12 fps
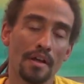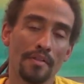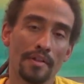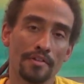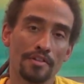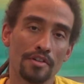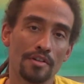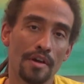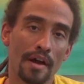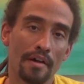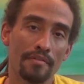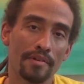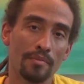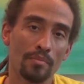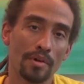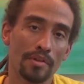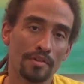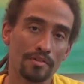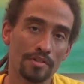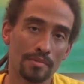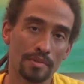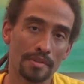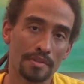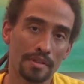that she could have him whether she
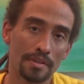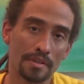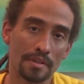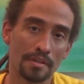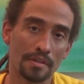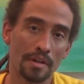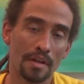was sitting